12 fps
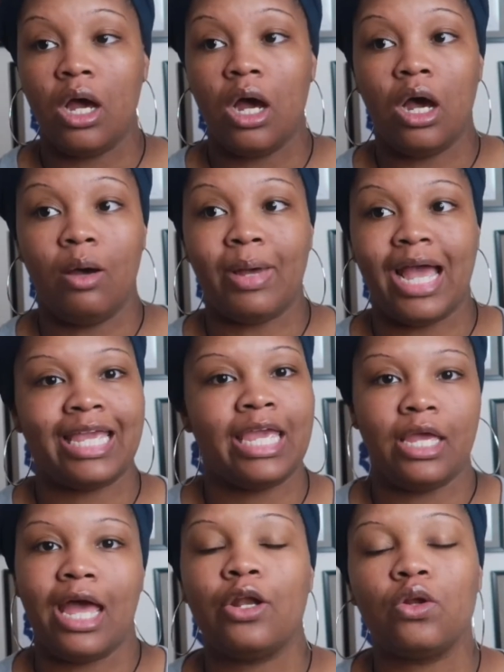
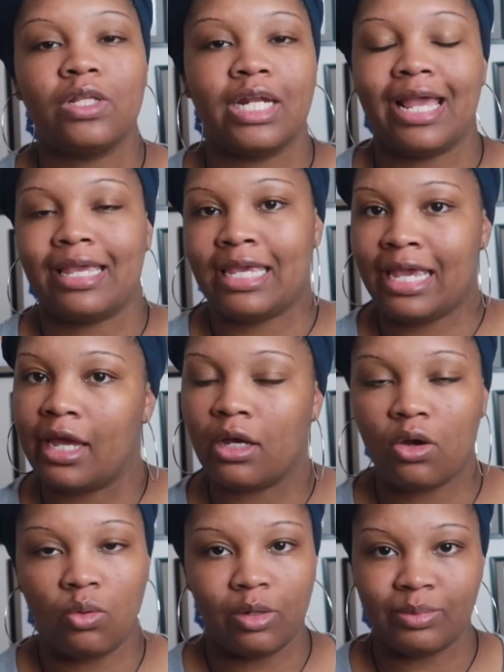I know that I can't
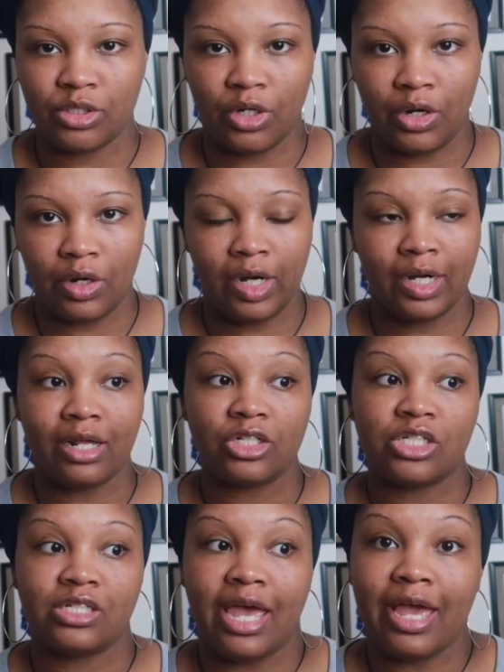go up to her and I
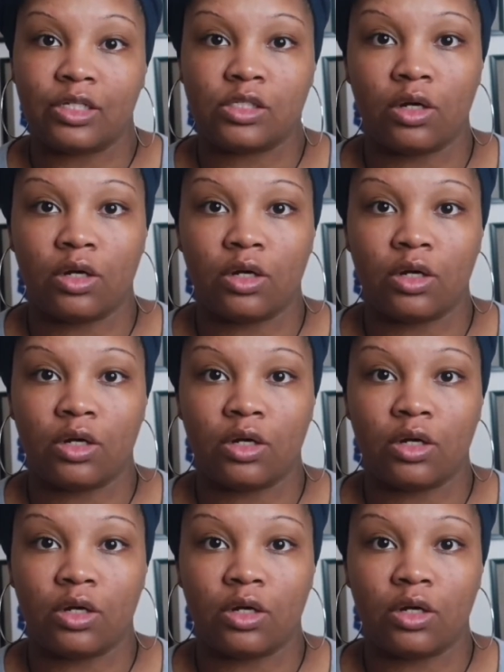just ask